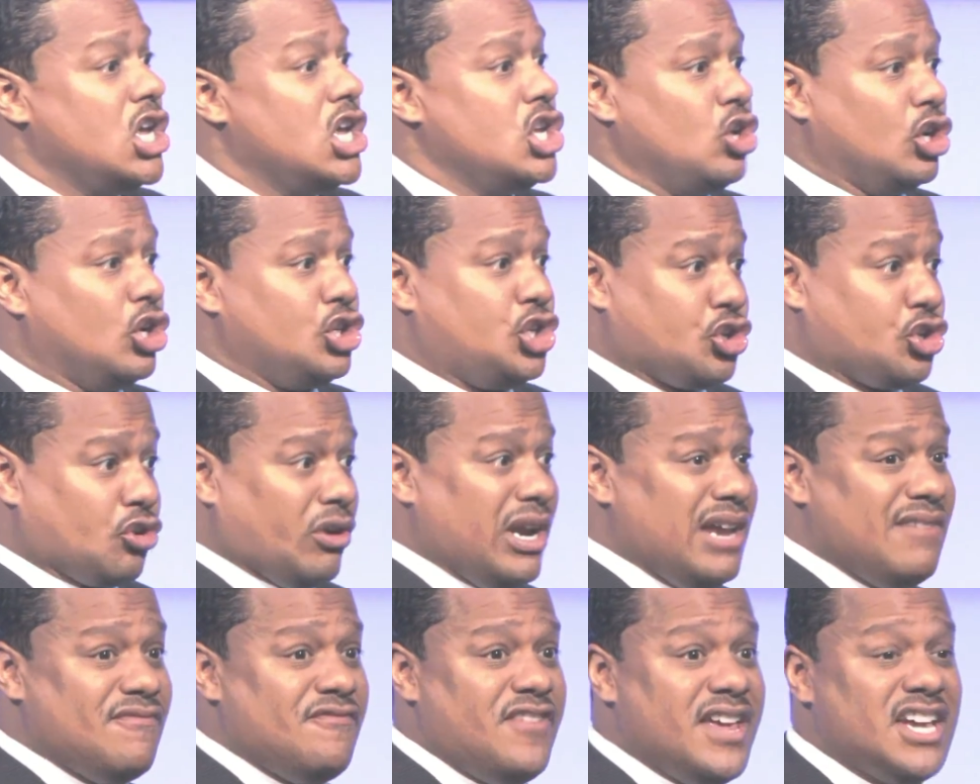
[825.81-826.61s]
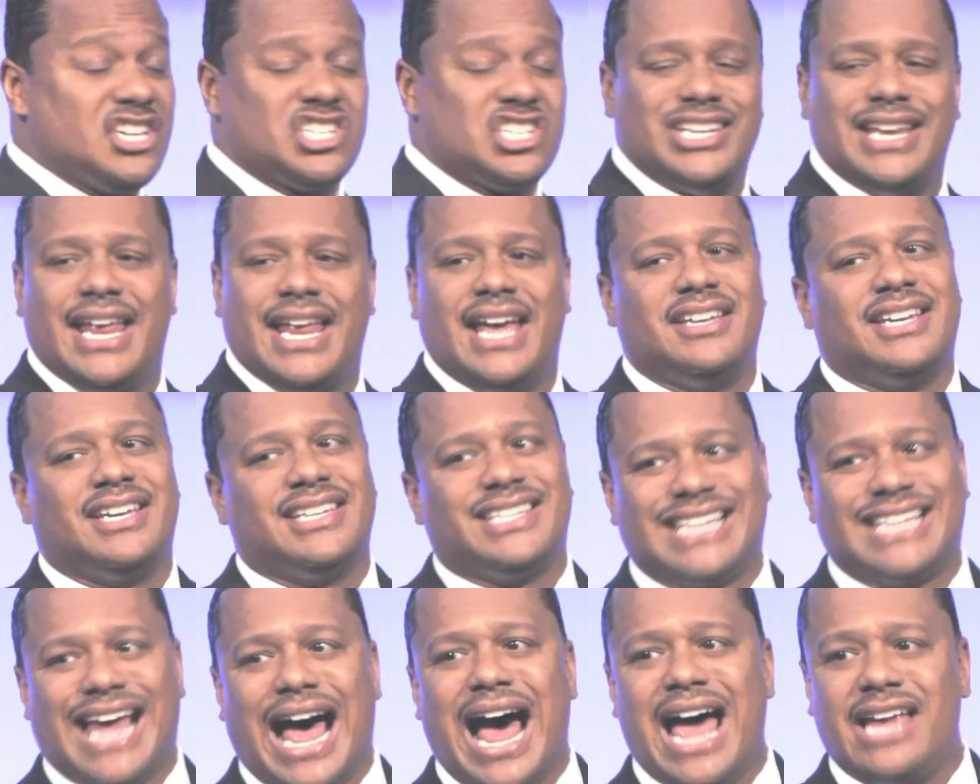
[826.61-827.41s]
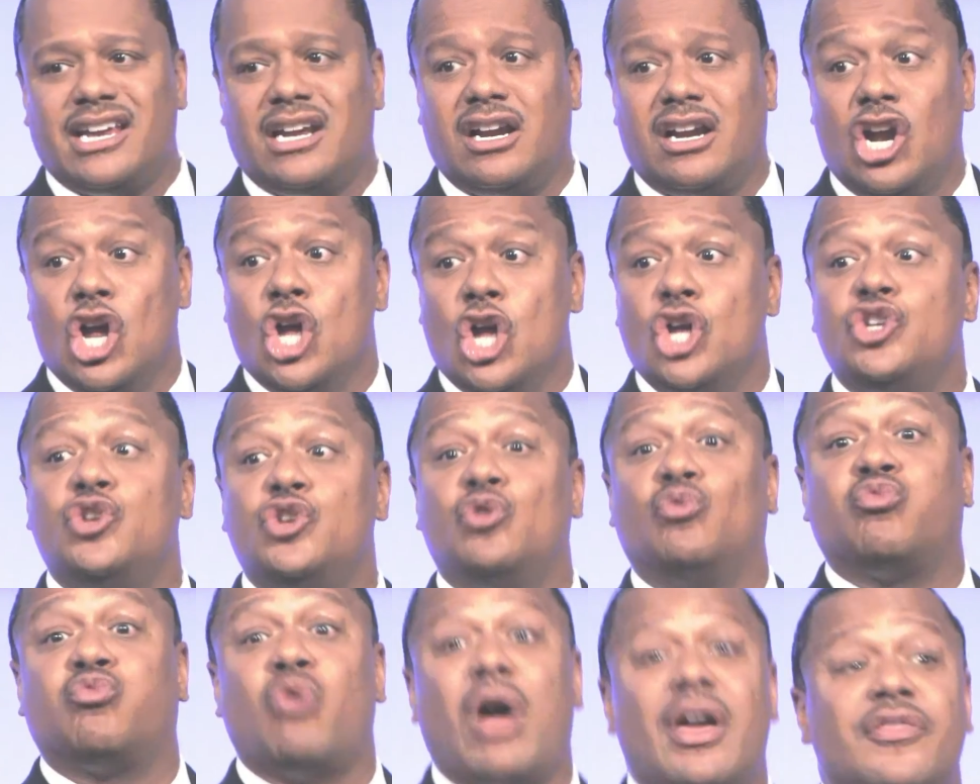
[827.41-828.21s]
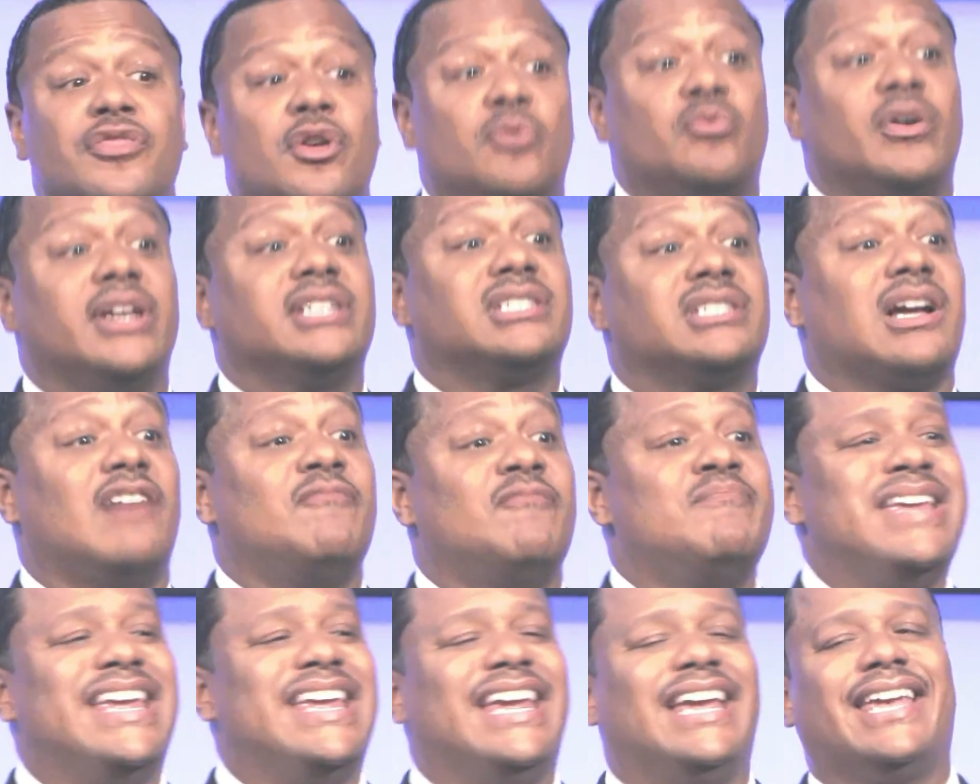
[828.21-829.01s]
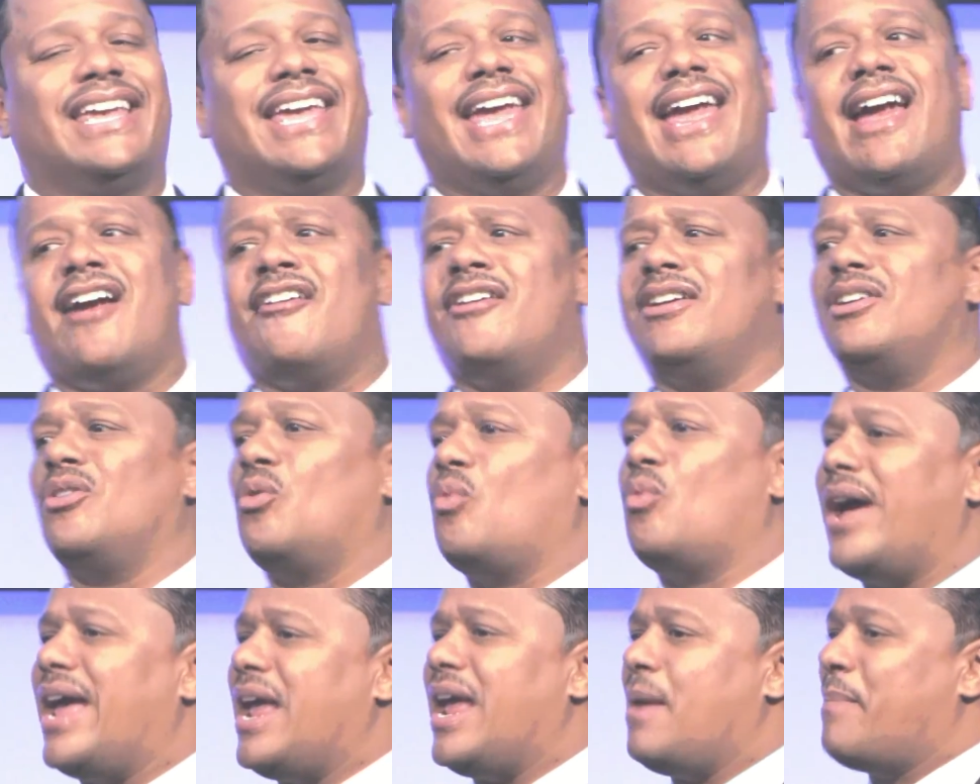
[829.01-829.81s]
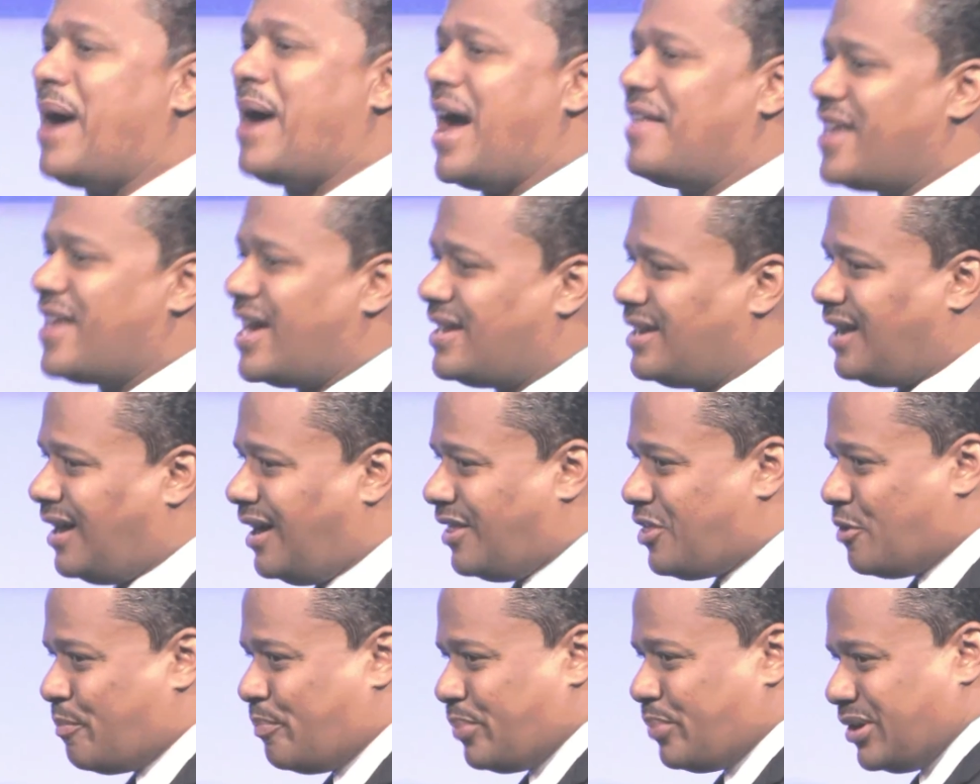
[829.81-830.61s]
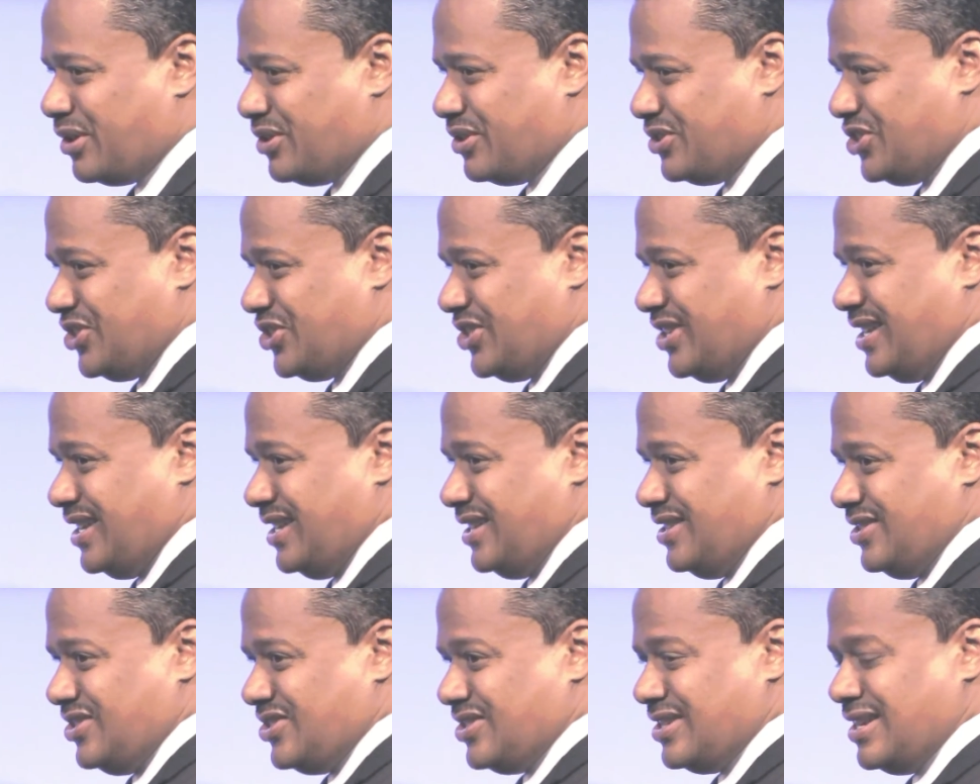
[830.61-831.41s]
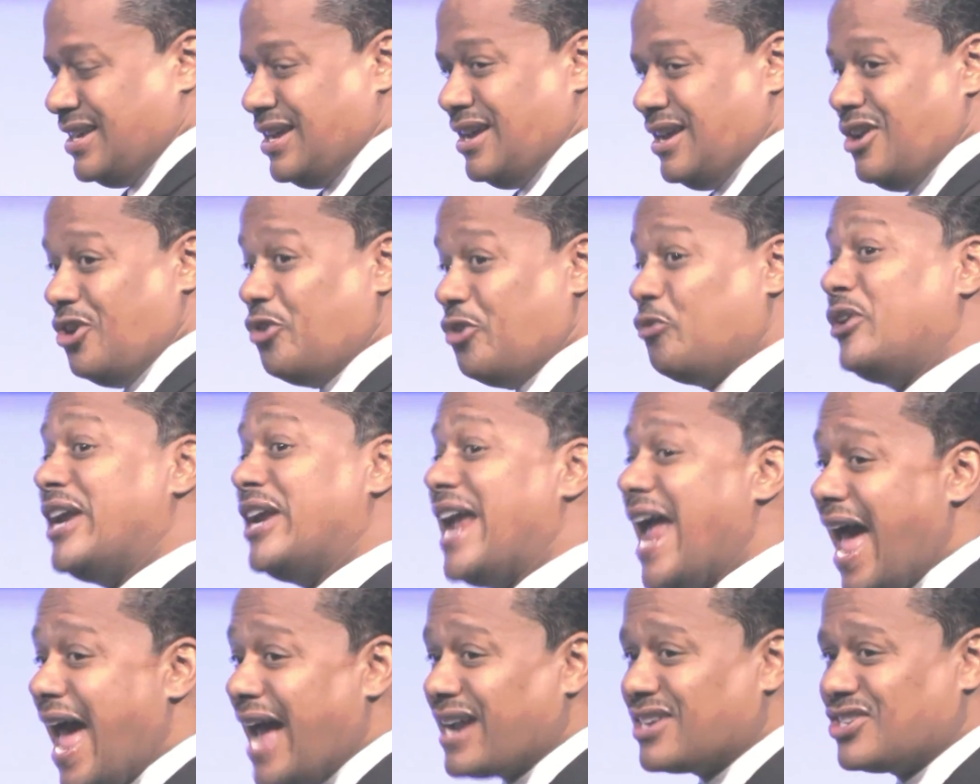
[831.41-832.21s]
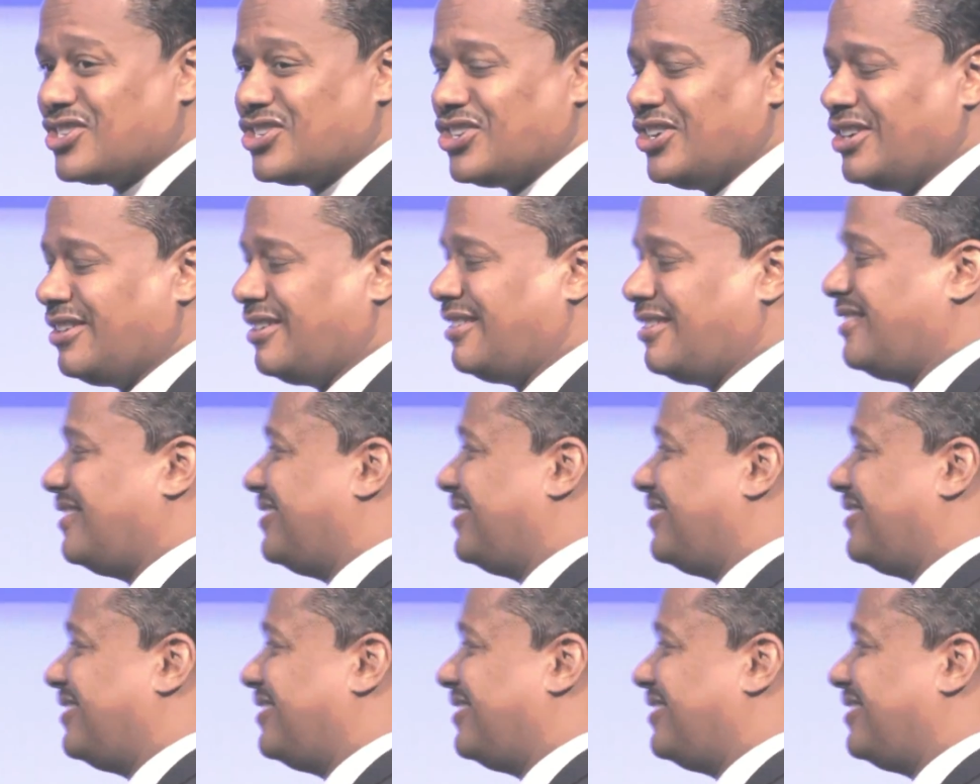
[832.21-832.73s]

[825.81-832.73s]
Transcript: your dream, vision, and desire, you run the risk of being carried away by that other person's reaction